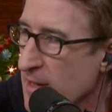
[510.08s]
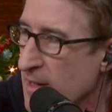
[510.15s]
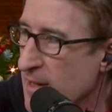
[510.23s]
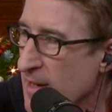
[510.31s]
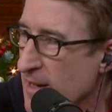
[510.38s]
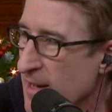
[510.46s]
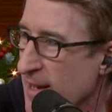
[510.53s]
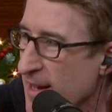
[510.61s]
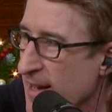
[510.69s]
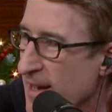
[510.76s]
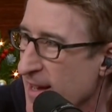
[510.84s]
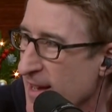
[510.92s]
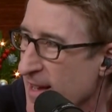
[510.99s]
I
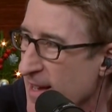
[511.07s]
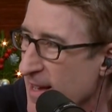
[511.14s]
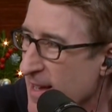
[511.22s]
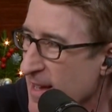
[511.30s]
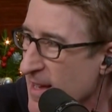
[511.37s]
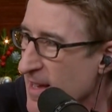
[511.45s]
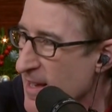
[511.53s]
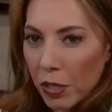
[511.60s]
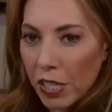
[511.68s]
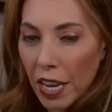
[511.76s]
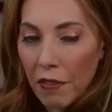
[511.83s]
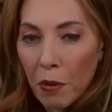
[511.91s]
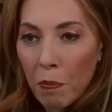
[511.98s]
don't even know if that would
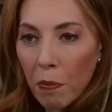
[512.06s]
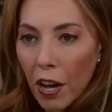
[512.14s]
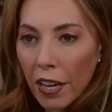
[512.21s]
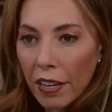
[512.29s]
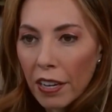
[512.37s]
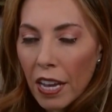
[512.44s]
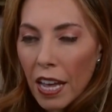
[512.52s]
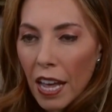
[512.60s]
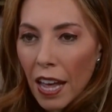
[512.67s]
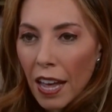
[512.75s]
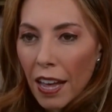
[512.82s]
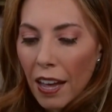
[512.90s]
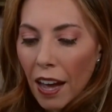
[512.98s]
save it. But
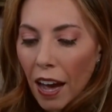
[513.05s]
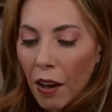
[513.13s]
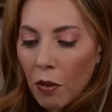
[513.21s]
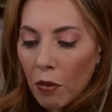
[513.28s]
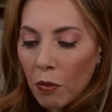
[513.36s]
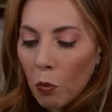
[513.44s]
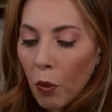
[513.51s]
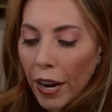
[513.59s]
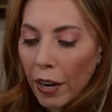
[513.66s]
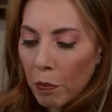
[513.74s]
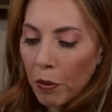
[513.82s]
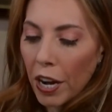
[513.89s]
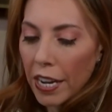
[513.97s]
where
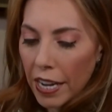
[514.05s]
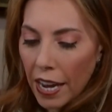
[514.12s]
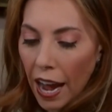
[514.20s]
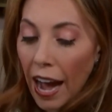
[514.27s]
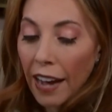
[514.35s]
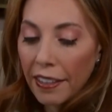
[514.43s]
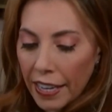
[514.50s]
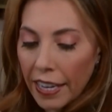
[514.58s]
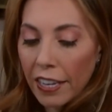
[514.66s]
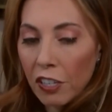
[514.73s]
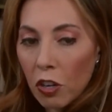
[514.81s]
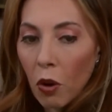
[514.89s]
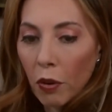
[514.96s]
Brady, I think,
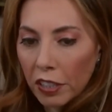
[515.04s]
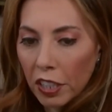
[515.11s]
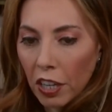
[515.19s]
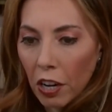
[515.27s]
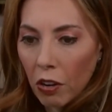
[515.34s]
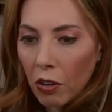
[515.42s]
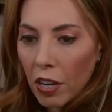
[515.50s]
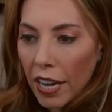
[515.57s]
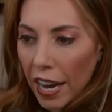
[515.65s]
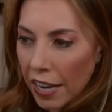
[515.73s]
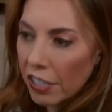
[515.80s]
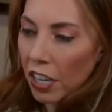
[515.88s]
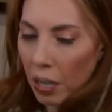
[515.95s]
is going to go
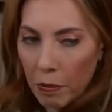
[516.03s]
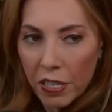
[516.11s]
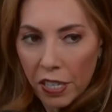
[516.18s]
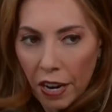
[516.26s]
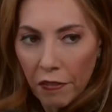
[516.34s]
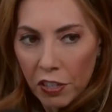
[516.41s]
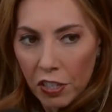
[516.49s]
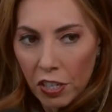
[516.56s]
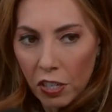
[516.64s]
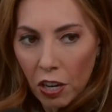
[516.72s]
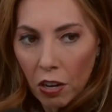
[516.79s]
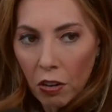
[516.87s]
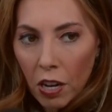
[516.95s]
is going to be San
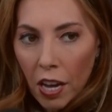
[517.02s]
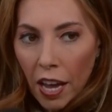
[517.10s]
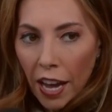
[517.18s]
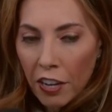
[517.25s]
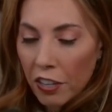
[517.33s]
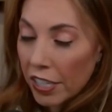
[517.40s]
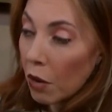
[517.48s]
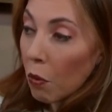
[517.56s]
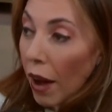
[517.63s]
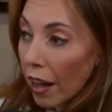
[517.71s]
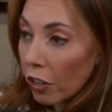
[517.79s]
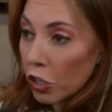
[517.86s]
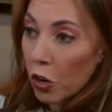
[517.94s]
Francisco. And you can say,
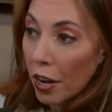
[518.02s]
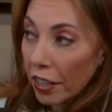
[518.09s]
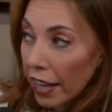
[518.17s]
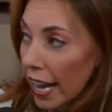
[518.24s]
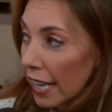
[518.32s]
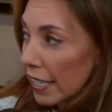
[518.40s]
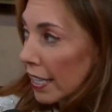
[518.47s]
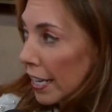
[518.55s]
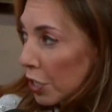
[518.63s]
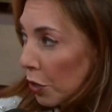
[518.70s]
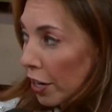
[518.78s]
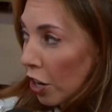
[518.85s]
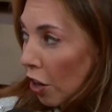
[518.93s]
well, Trey Lance, and they
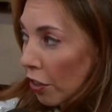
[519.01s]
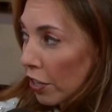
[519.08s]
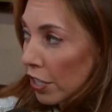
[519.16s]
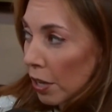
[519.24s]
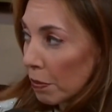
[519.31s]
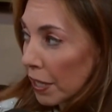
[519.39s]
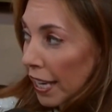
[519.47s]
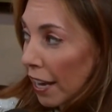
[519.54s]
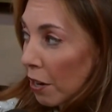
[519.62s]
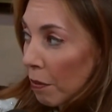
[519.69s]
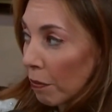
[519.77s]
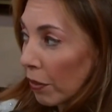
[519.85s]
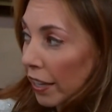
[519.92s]
traded all of this up to get
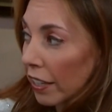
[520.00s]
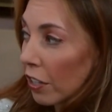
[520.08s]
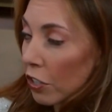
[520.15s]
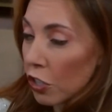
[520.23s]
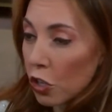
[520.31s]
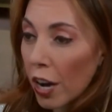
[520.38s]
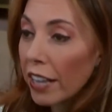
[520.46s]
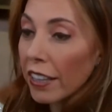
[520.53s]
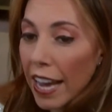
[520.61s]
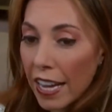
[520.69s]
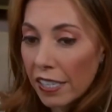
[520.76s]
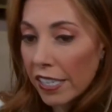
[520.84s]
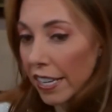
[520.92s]
him. Trey
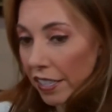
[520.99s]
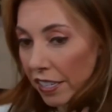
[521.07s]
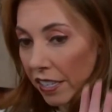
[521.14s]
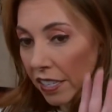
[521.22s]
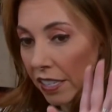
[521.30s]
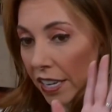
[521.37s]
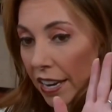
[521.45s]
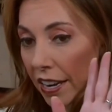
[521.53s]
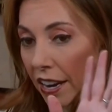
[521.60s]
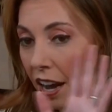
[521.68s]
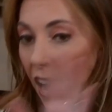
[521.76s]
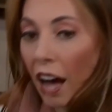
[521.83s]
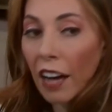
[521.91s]
Lance gets to sit
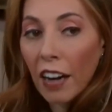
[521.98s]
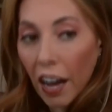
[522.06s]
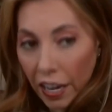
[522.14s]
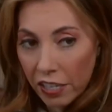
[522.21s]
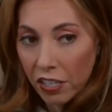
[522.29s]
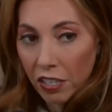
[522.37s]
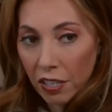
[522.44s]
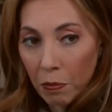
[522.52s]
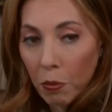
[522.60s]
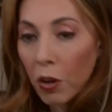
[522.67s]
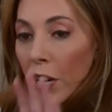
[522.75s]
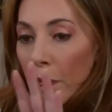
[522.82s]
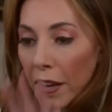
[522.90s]
on ice.
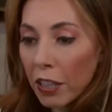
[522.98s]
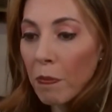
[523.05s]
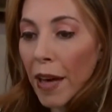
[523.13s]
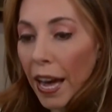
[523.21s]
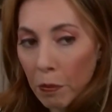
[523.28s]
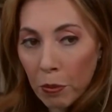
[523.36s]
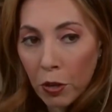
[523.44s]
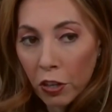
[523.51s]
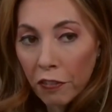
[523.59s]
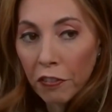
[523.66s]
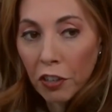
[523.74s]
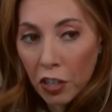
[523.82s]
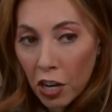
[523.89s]
Put him on the back burner
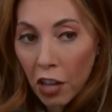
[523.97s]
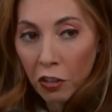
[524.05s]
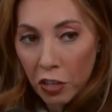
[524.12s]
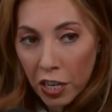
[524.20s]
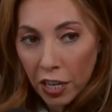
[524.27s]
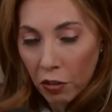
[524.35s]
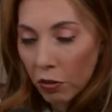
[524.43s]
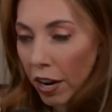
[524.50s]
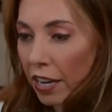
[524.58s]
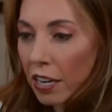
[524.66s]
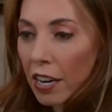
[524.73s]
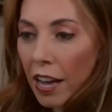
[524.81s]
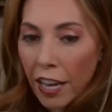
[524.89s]
for another year,
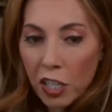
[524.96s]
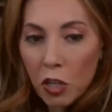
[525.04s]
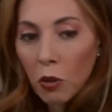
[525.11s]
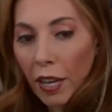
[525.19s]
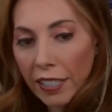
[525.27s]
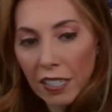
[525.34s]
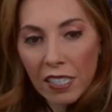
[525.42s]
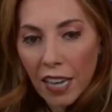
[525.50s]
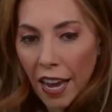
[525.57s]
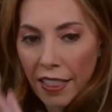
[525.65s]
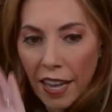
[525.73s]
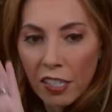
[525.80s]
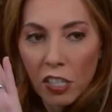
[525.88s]
right? As you like to say,
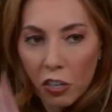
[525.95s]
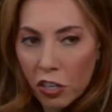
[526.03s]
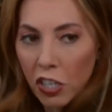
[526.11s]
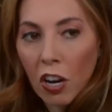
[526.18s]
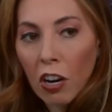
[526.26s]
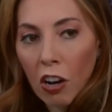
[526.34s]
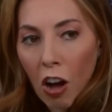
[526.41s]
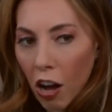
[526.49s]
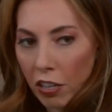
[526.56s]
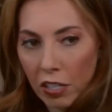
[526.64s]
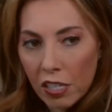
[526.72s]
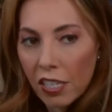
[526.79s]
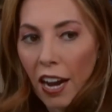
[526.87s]
that's our sunk
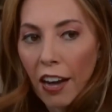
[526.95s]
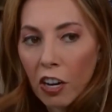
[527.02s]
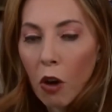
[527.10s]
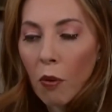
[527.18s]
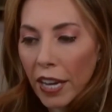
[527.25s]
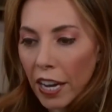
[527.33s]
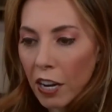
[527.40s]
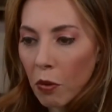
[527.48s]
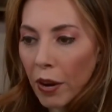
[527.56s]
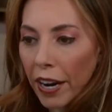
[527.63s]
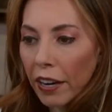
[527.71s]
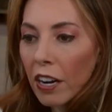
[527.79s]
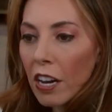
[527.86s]
cost. It's not going
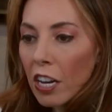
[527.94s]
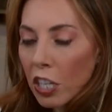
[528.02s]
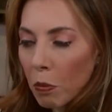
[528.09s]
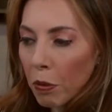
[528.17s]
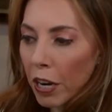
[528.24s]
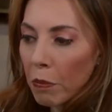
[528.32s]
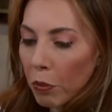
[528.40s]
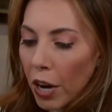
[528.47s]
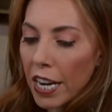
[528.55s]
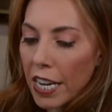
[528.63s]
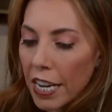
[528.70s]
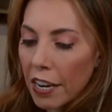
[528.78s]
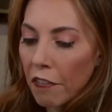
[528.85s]
anywhere. To bring
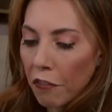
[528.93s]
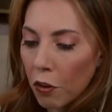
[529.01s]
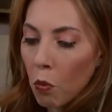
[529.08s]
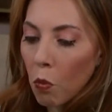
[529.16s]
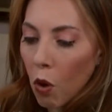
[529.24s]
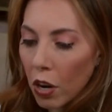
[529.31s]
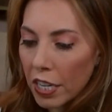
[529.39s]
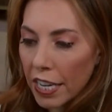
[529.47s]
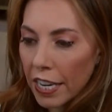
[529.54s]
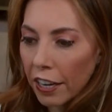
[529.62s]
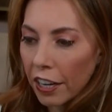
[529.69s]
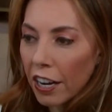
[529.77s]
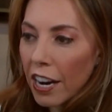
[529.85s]
Brady in for 1
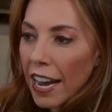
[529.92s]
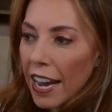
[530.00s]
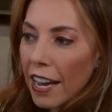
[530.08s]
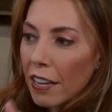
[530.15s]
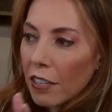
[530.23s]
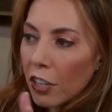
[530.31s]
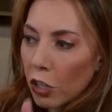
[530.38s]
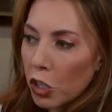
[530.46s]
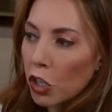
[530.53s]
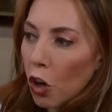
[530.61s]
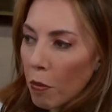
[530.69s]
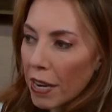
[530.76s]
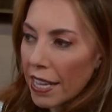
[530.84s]
year, there's
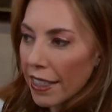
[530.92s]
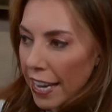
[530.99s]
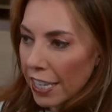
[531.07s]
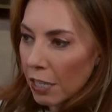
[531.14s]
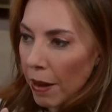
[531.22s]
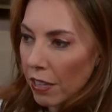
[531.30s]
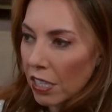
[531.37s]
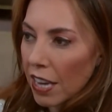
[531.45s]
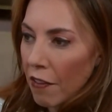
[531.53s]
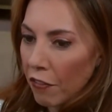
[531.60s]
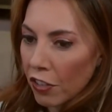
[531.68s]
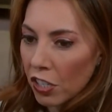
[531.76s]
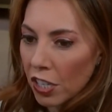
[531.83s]
so many things about San
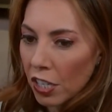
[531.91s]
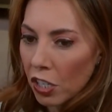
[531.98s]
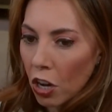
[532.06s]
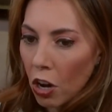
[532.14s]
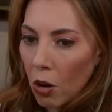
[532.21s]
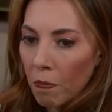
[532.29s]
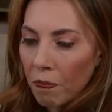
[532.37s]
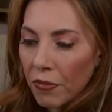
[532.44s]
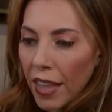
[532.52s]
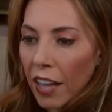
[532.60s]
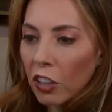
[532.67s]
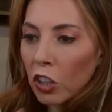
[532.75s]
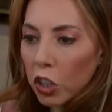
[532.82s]
Francisco
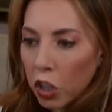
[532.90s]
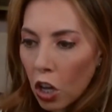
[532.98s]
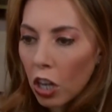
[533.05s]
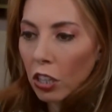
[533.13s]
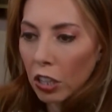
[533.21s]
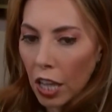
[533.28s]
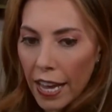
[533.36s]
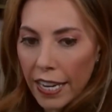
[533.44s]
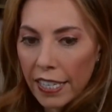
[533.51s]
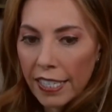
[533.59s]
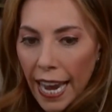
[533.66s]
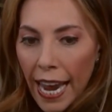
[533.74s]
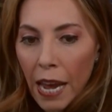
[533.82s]
that look like
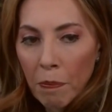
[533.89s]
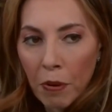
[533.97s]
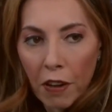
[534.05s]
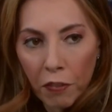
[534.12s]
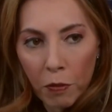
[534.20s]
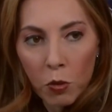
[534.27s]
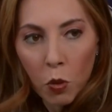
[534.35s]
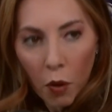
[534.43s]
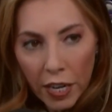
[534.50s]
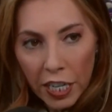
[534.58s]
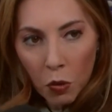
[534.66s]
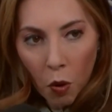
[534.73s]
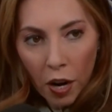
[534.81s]
Tampa from
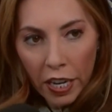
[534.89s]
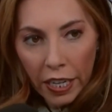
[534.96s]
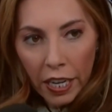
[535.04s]
2020.